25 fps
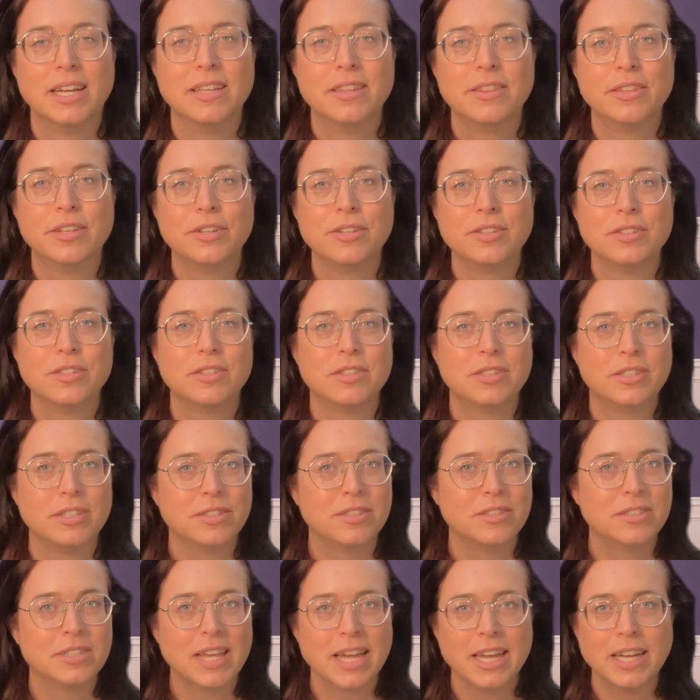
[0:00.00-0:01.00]
The
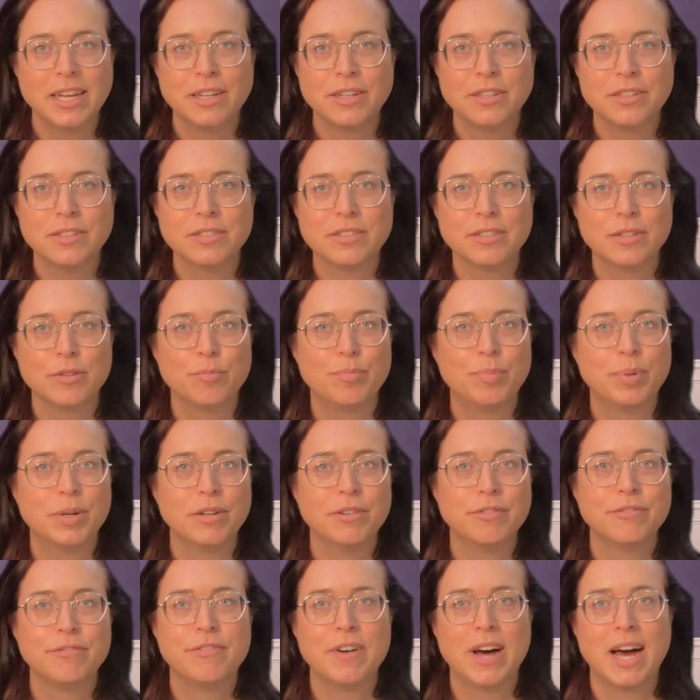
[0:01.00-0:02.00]
scales
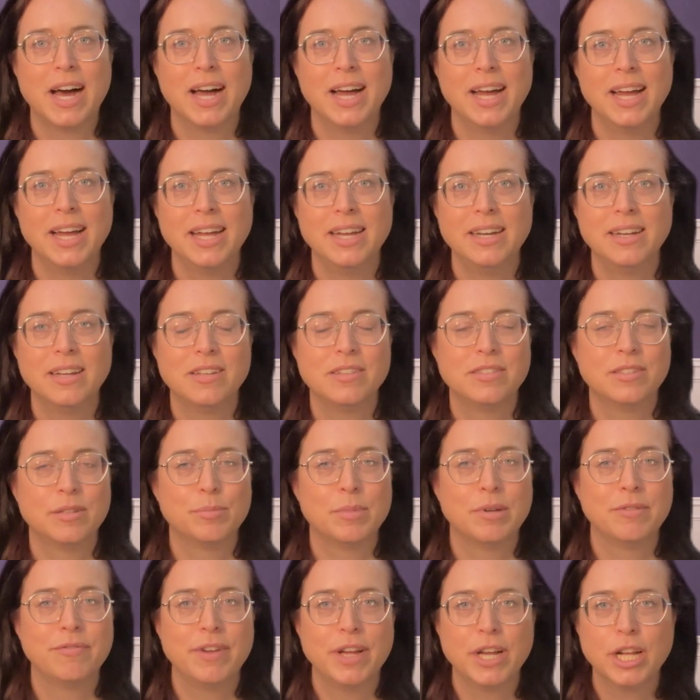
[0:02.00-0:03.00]
provide some
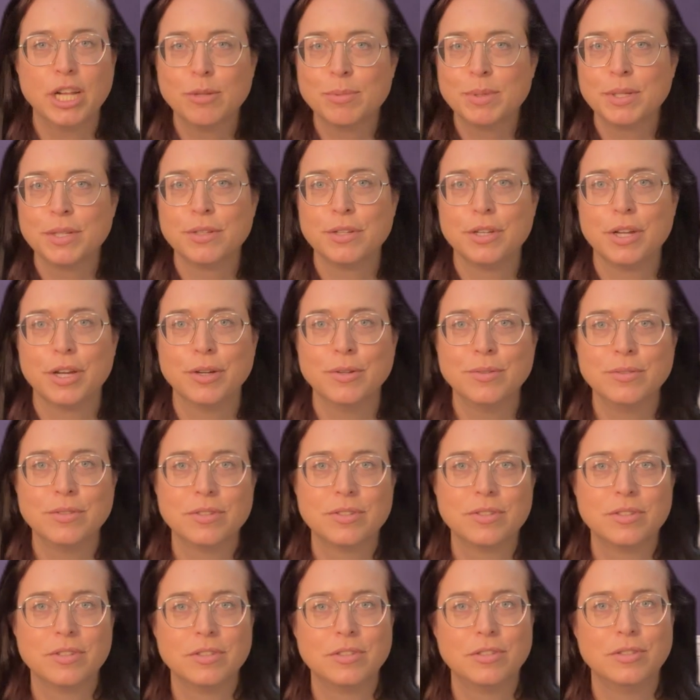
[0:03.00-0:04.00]
available
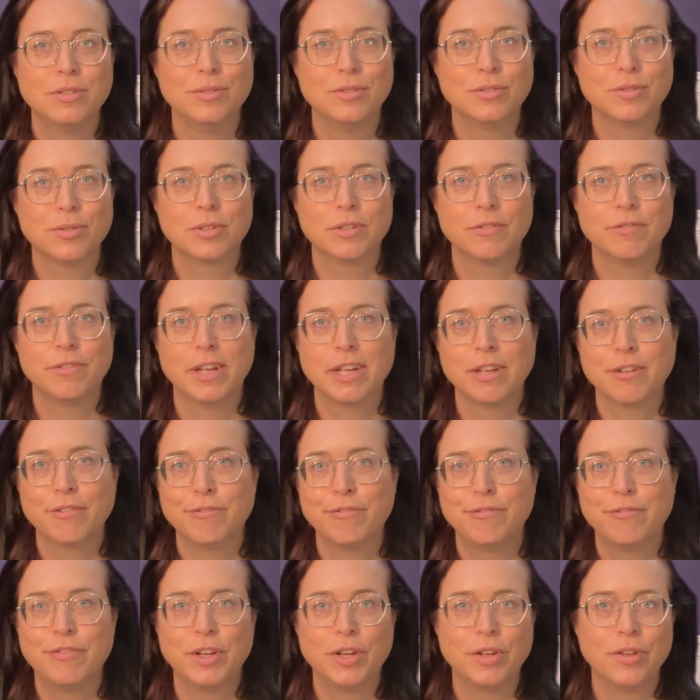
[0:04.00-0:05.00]
notes to sort of like
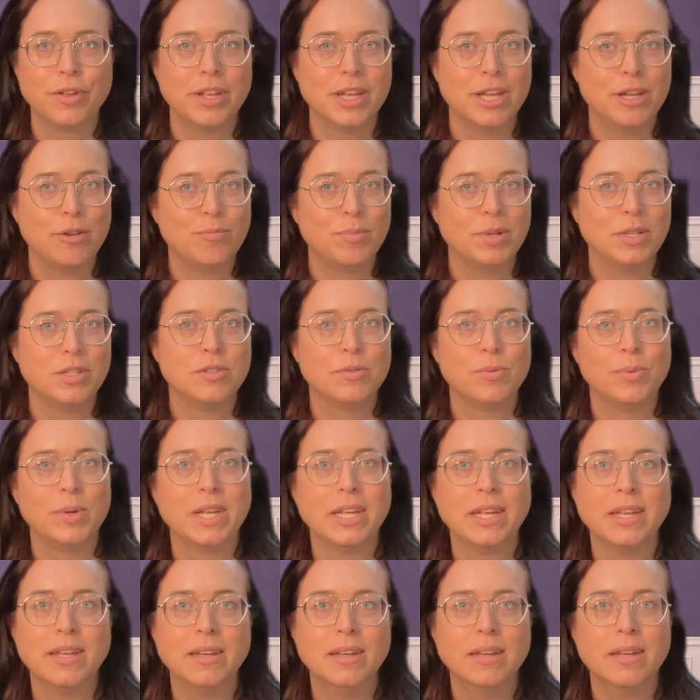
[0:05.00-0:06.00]
fill in
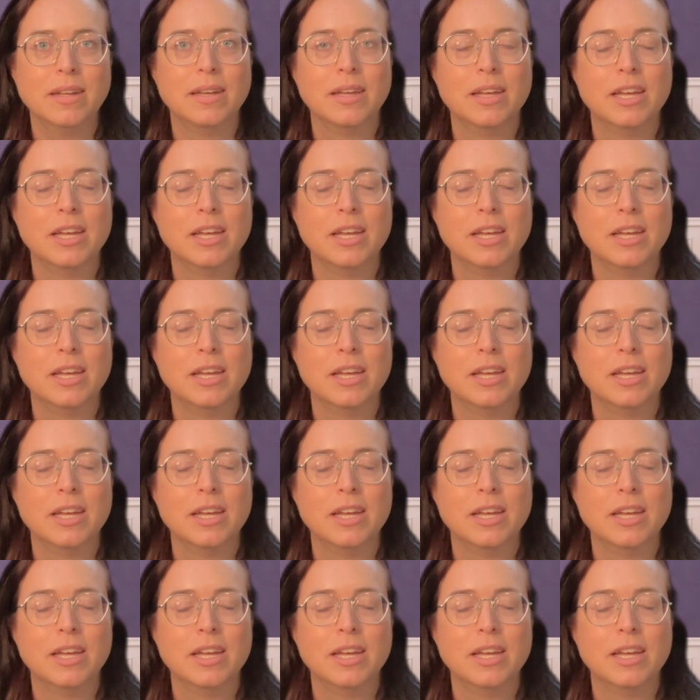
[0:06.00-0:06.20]
between.